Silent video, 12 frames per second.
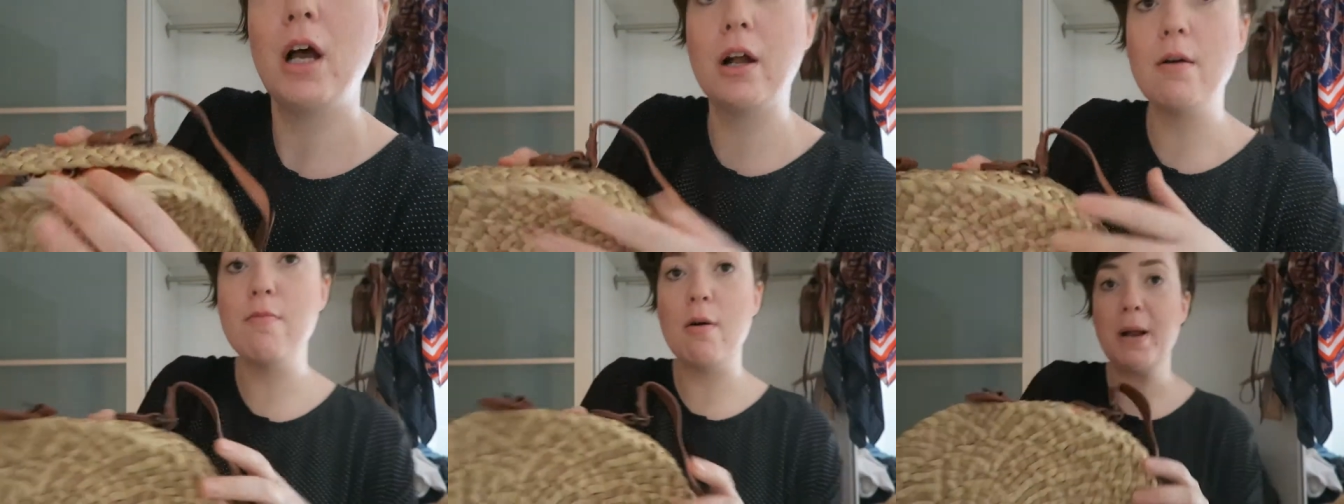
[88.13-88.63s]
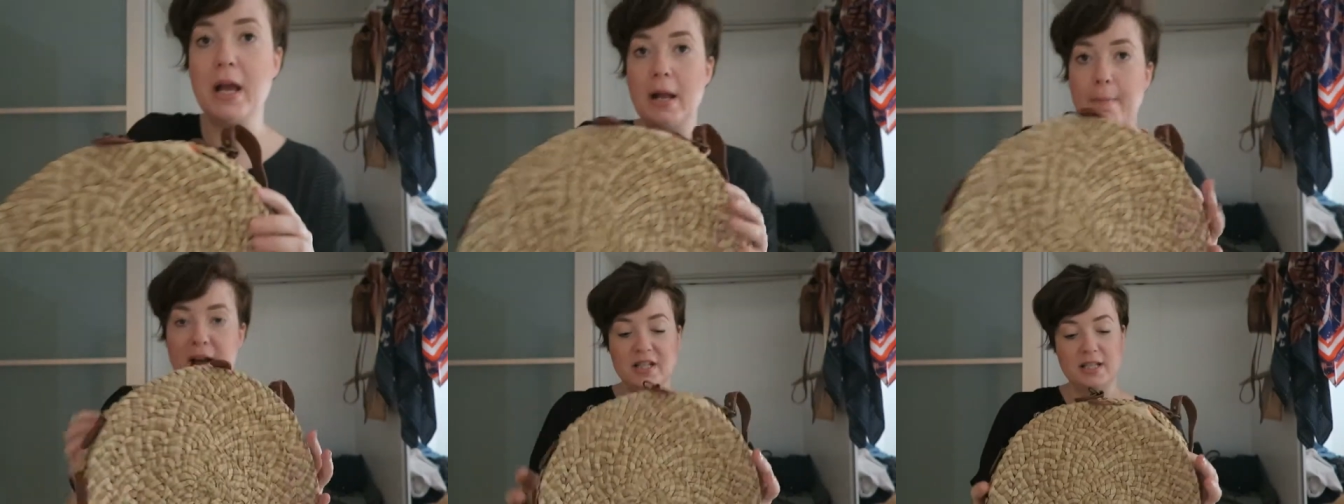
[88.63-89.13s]
I can
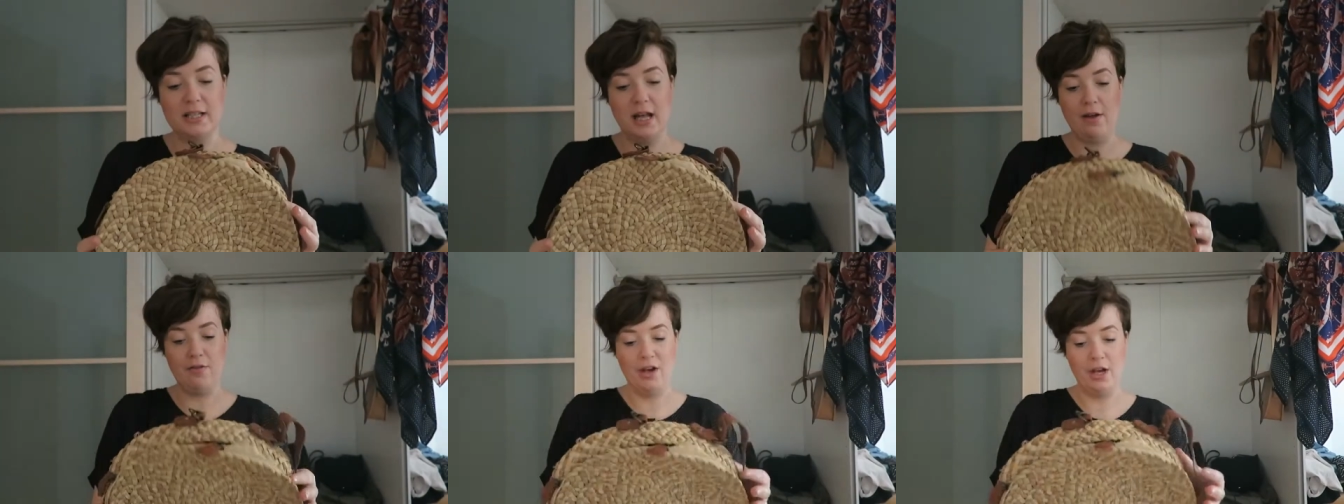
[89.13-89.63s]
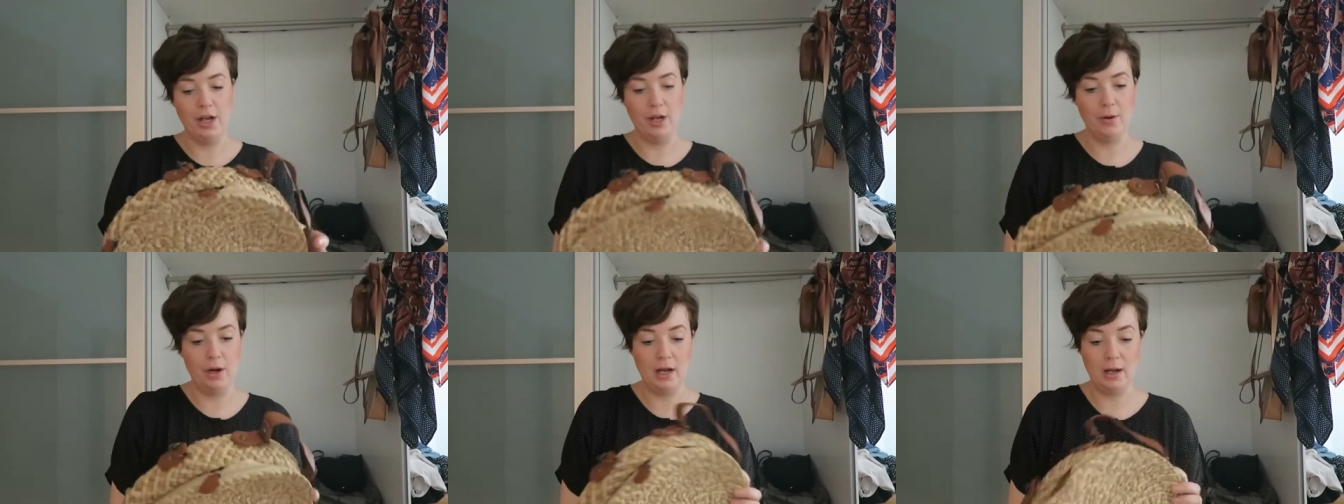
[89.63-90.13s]
probably mend that
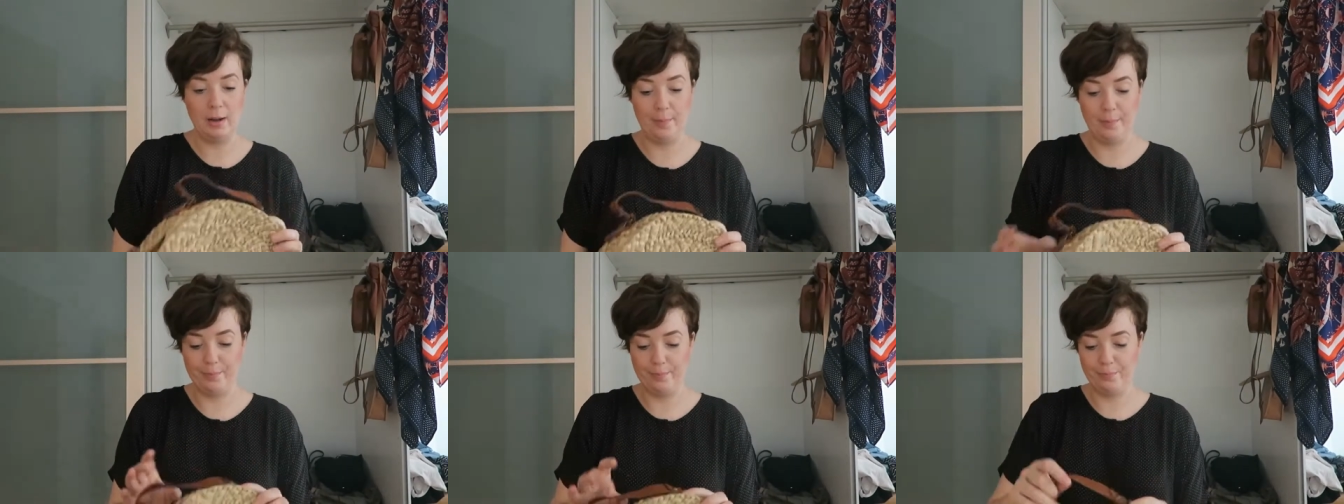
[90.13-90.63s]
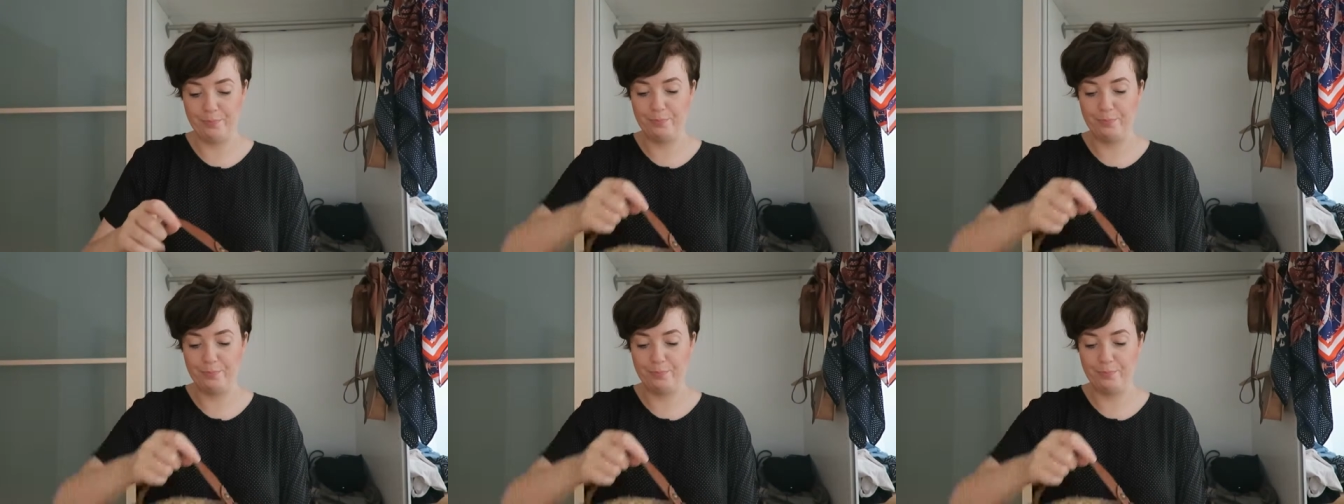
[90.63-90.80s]
though.